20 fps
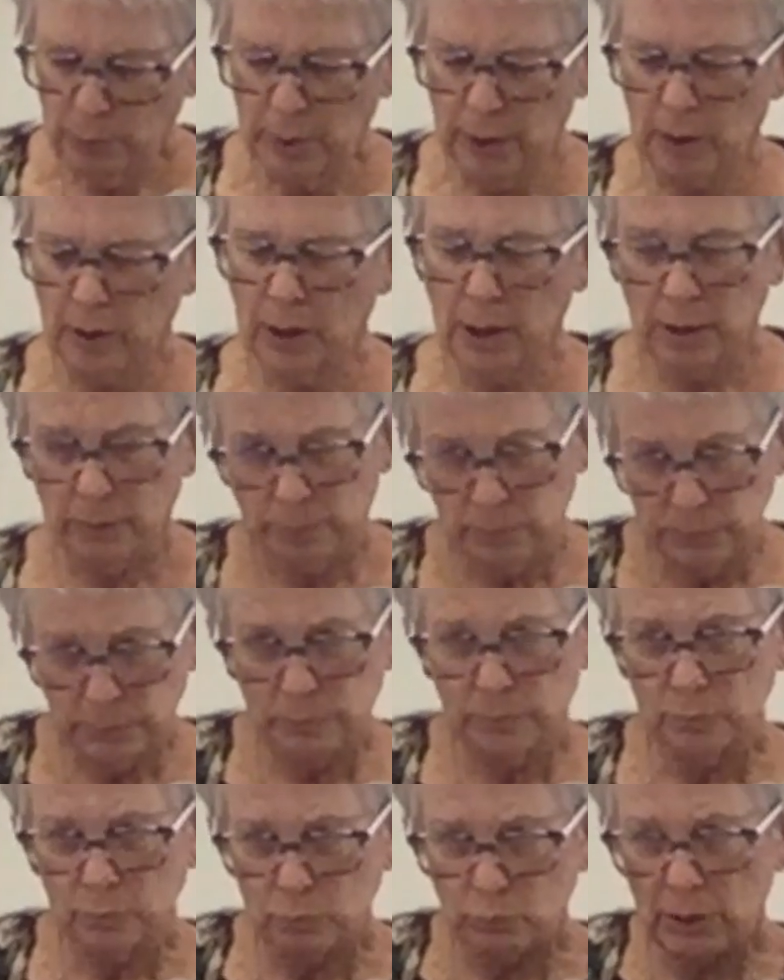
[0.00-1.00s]
We're going to
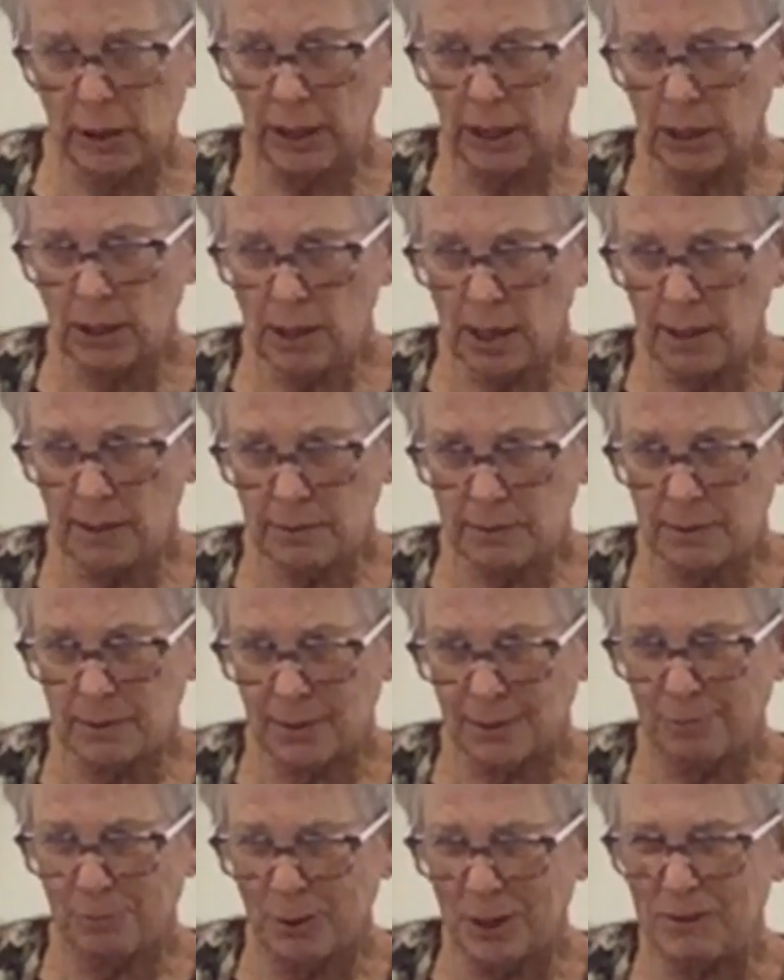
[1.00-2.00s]
recognize
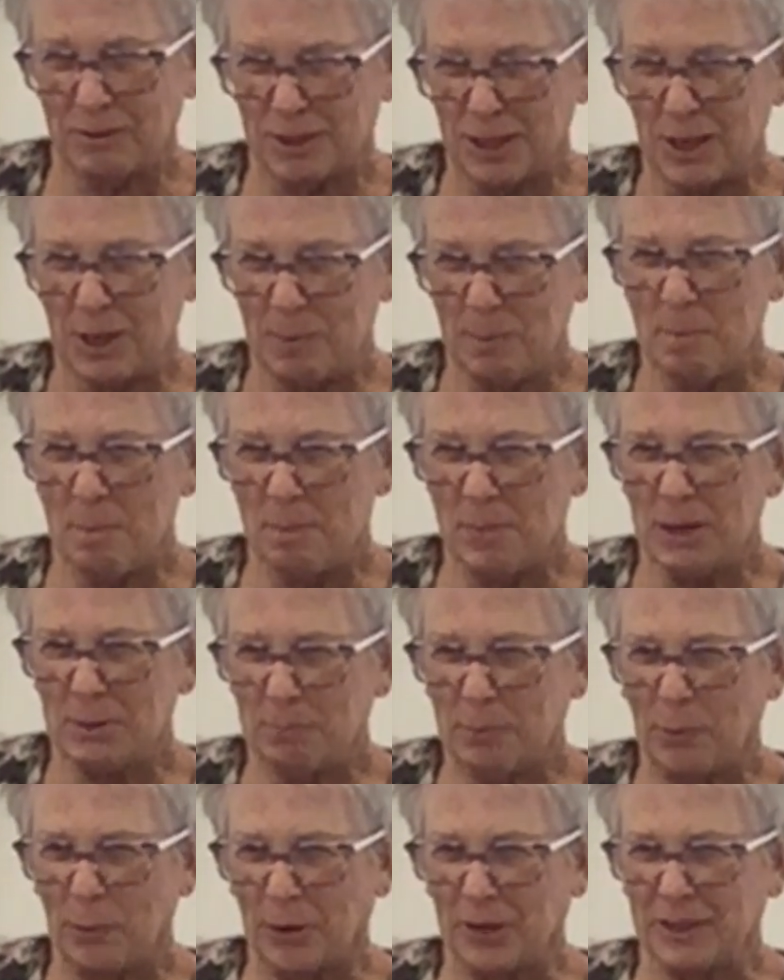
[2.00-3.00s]
that we're at the
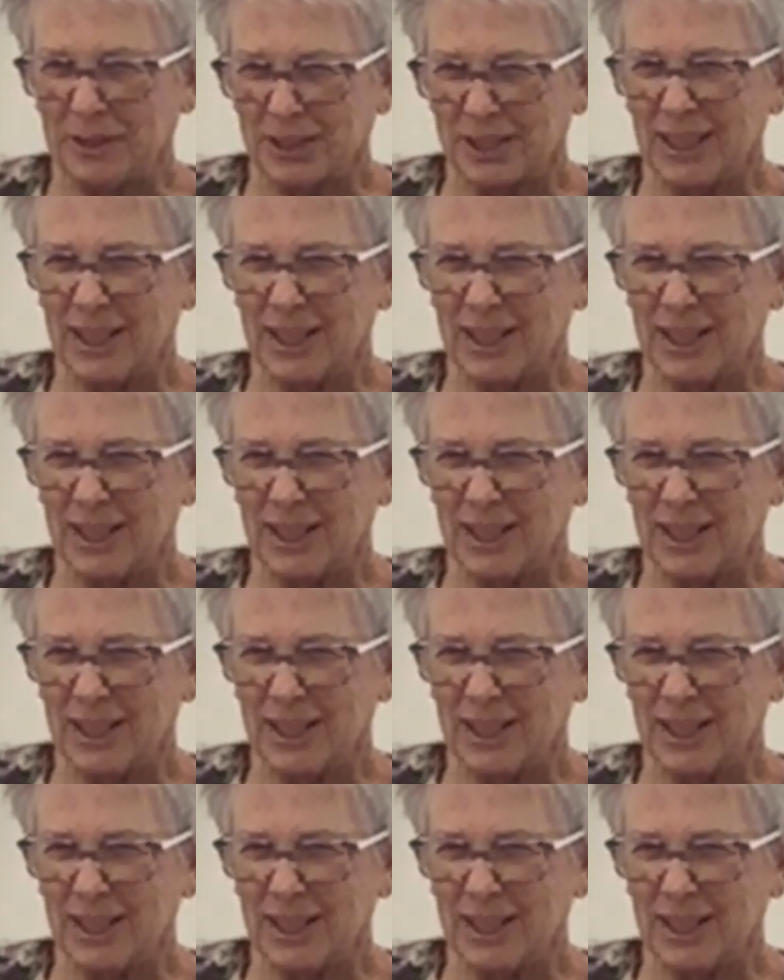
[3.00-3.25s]
midpoint,